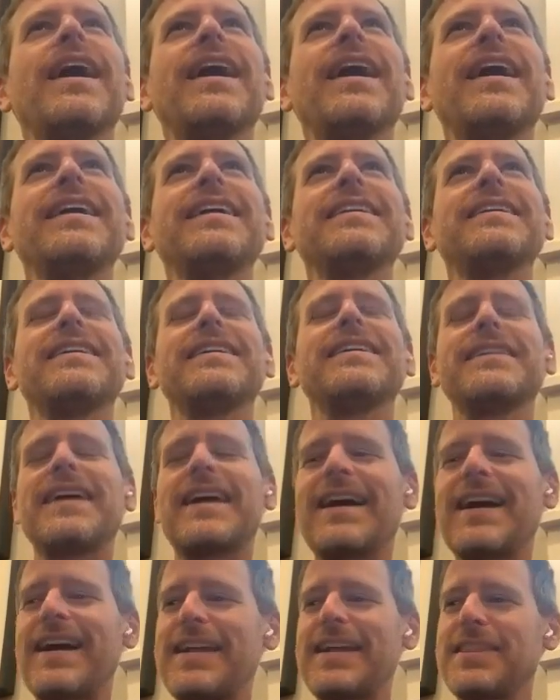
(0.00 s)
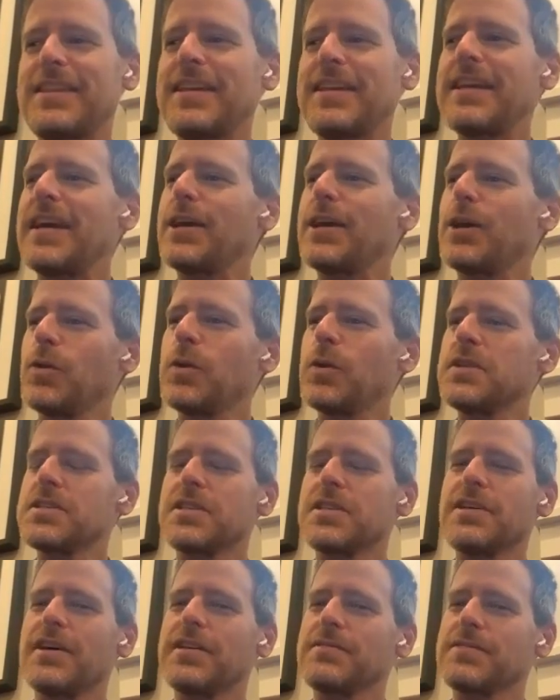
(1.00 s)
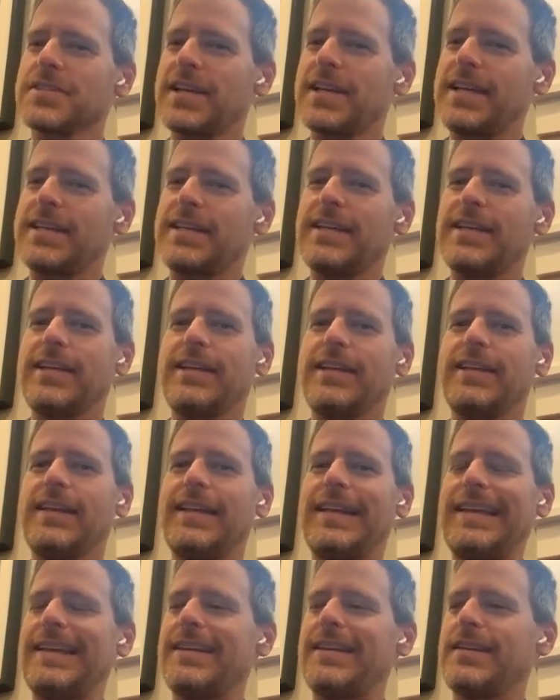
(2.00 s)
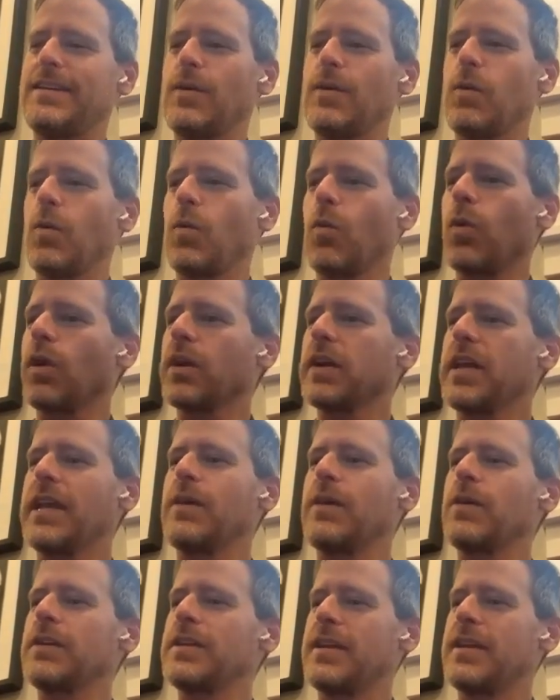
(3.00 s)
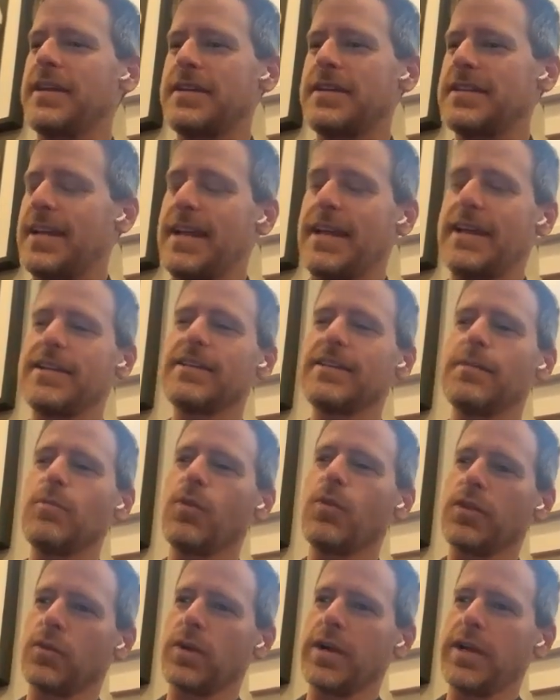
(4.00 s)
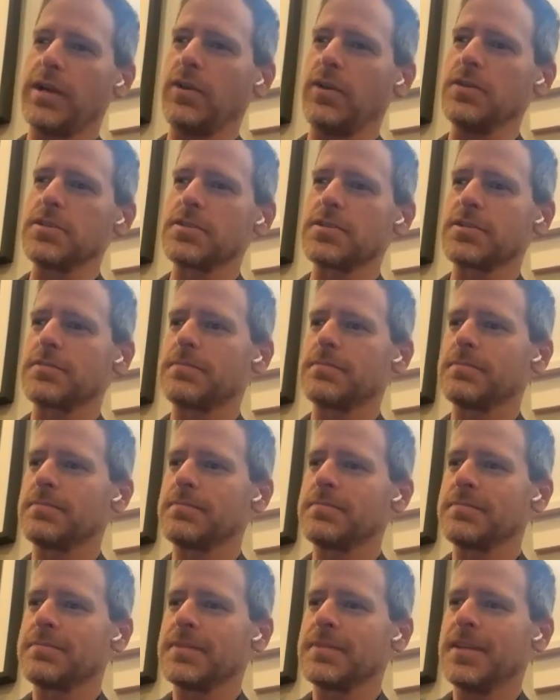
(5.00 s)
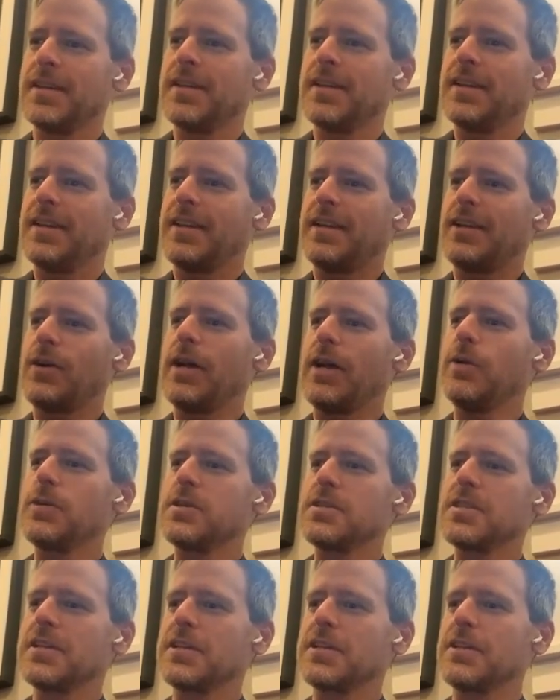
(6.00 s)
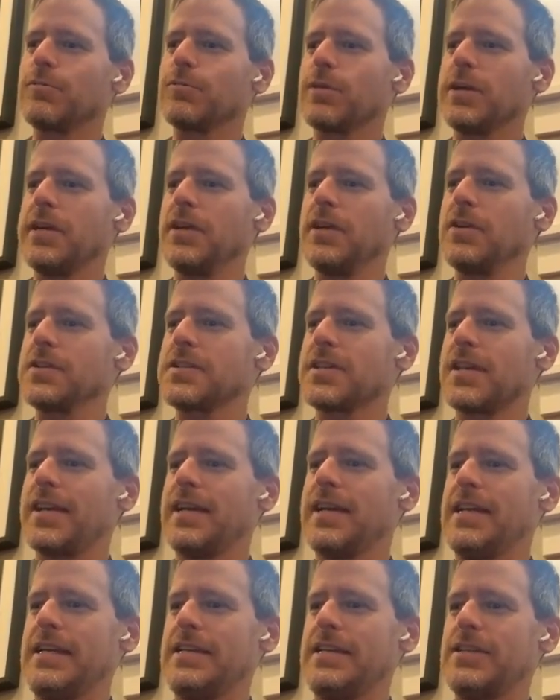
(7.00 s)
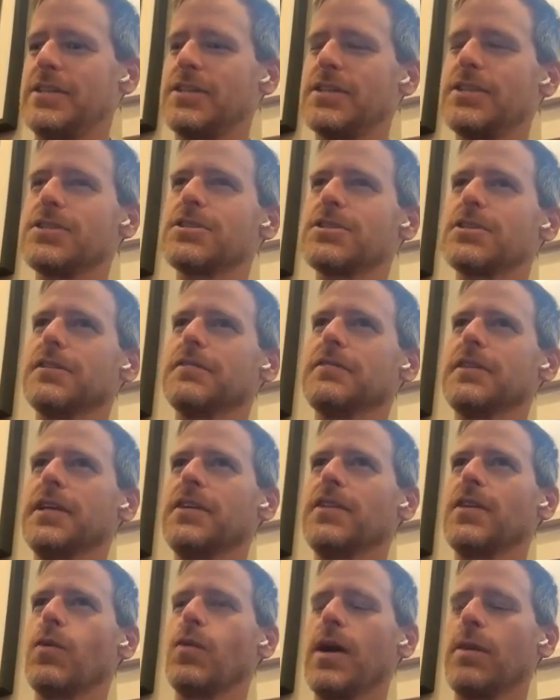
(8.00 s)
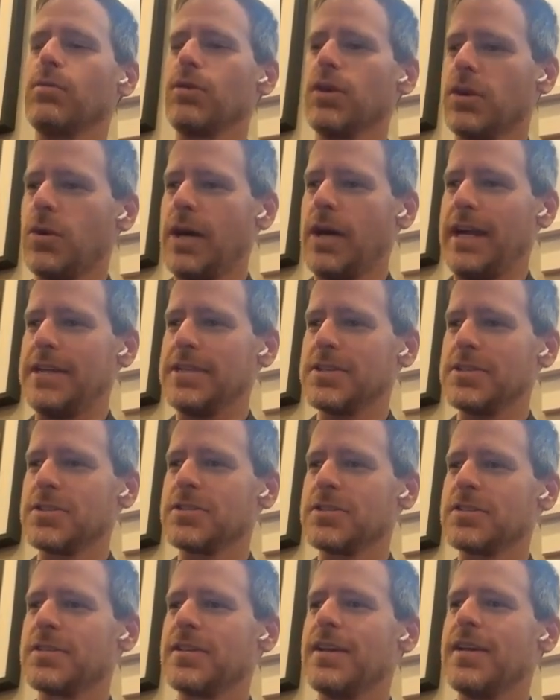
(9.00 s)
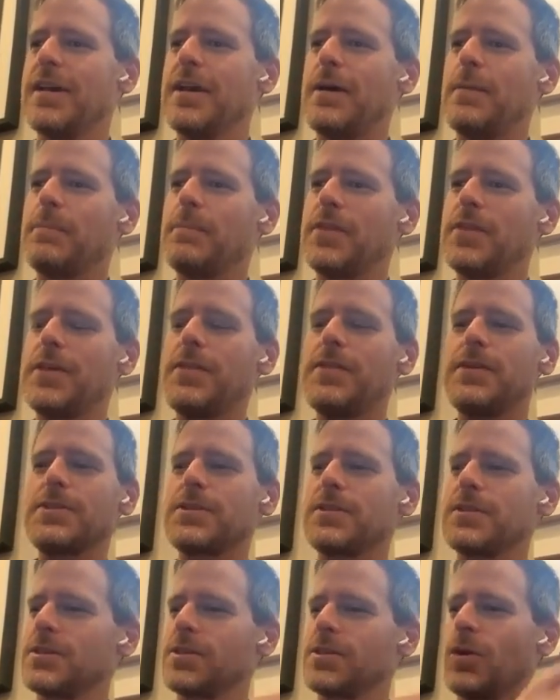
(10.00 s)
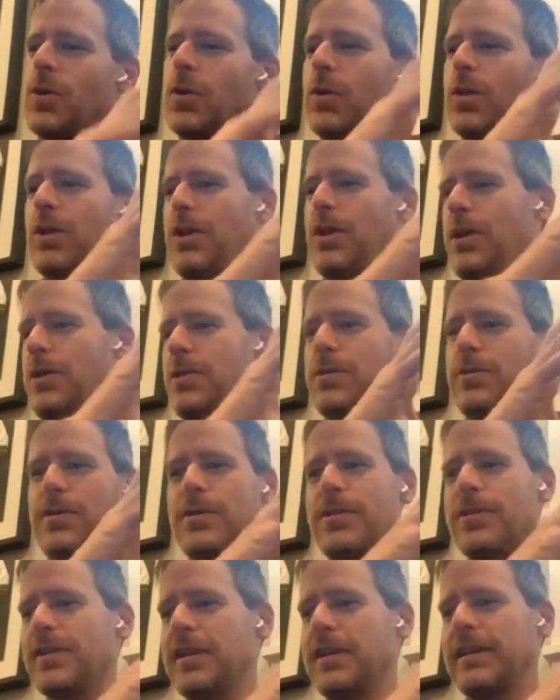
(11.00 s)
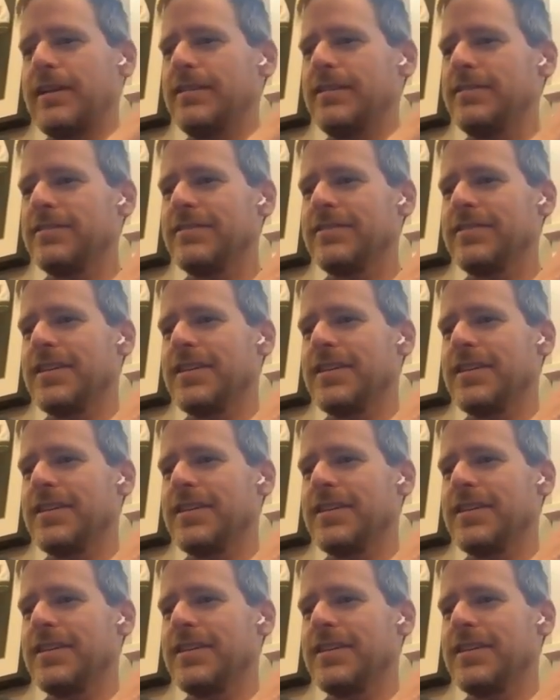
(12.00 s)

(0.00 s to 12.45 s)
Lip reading: I I think I always thought of Sidekiq in working in tandem with Rails. I always think of Rails as serving the web requests, but then there's this whole other thing